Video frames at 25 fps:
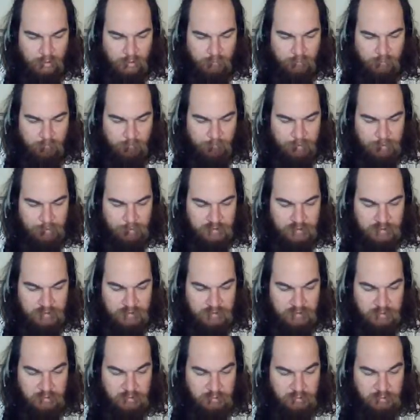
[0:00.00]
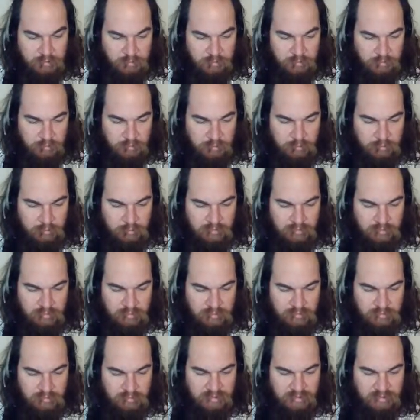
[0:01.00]
Verse
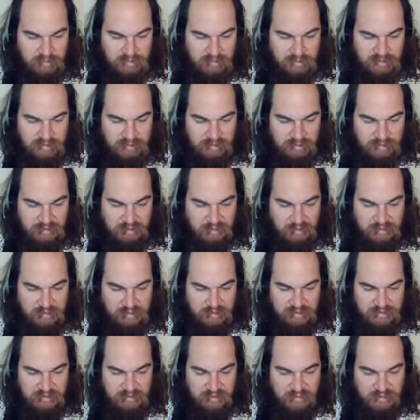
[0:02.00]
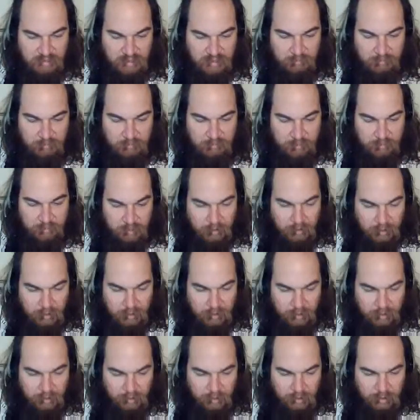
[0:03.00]
62, it says,
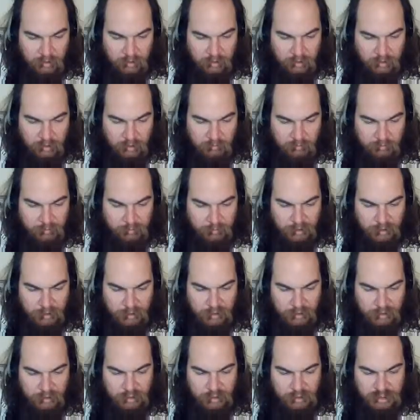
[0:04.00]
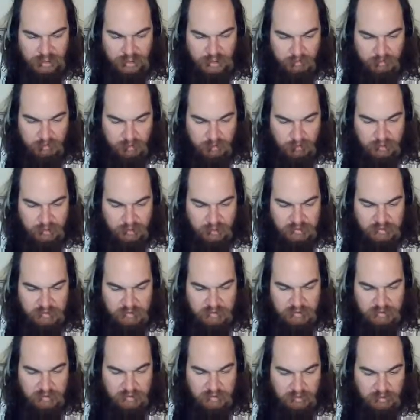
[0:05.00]
At midnight I shall rise
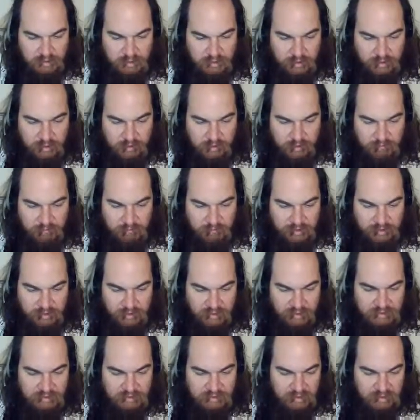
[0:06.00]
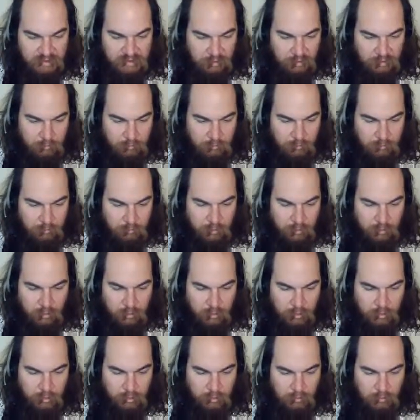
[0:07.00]
to give thanks to you,
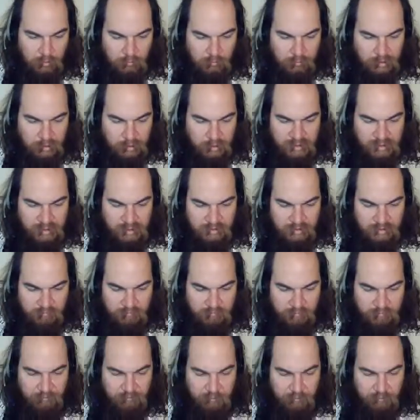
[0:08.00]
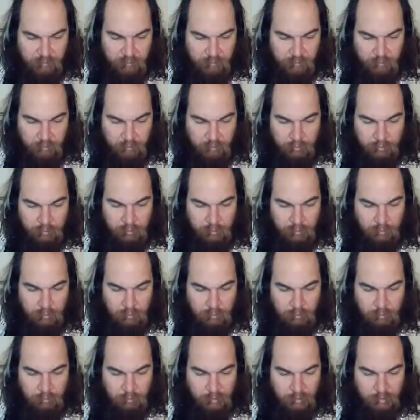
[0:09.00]
because of your
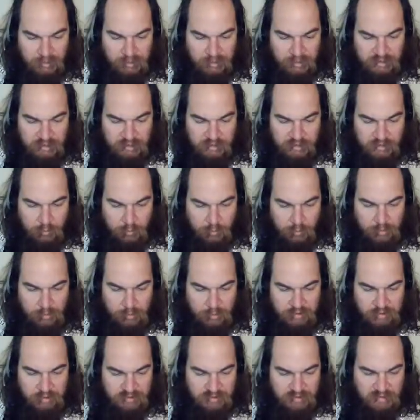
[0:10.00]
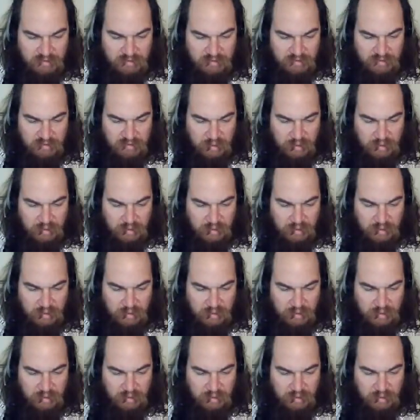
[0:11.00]
righteous ordinances.